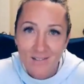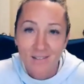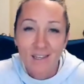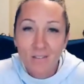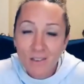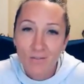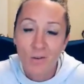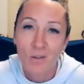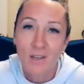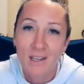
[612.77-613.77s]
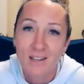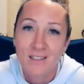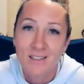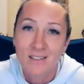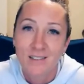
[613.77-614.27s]
give it the fuel it
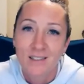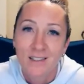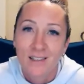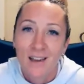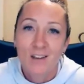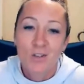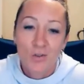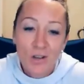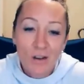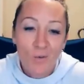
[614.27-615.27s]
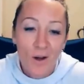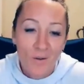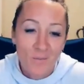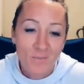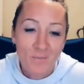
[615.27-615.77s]
needs, and treat it
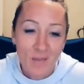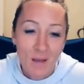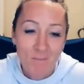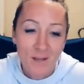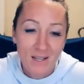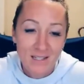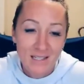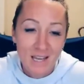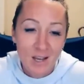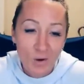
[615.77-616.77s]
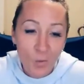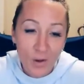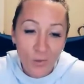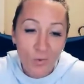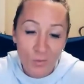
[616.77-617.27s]
well, because it
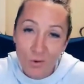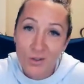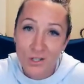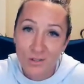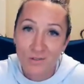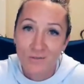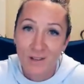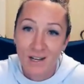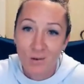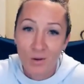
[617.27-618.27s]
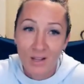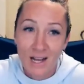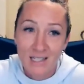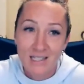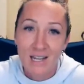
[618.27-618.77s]
will reward you and it will
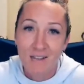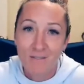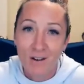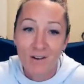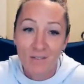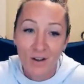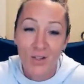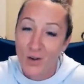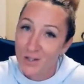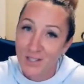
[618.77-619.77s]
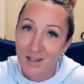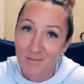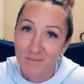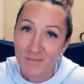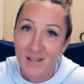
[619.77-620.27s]
last a very, very long
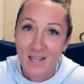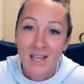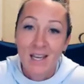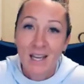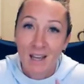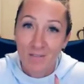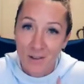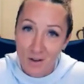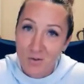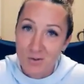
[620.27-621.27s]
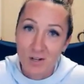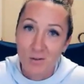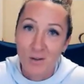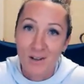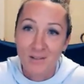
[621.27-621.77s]
time. If you don't treat
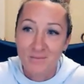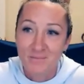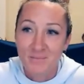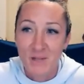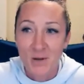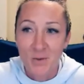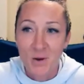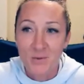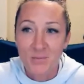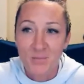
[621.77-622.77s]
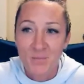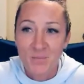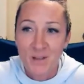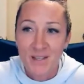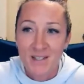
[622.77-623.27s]
it well, it won't.
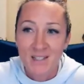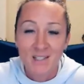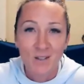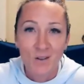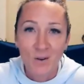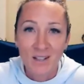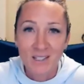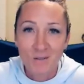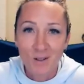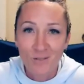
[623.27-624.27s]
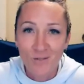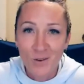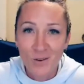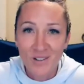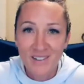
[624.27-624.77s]
So go get some good
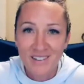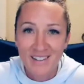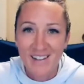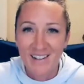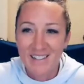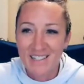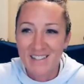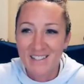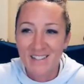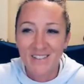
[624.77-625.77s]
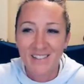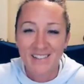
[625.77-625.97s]
fuel, and I'll see you soon.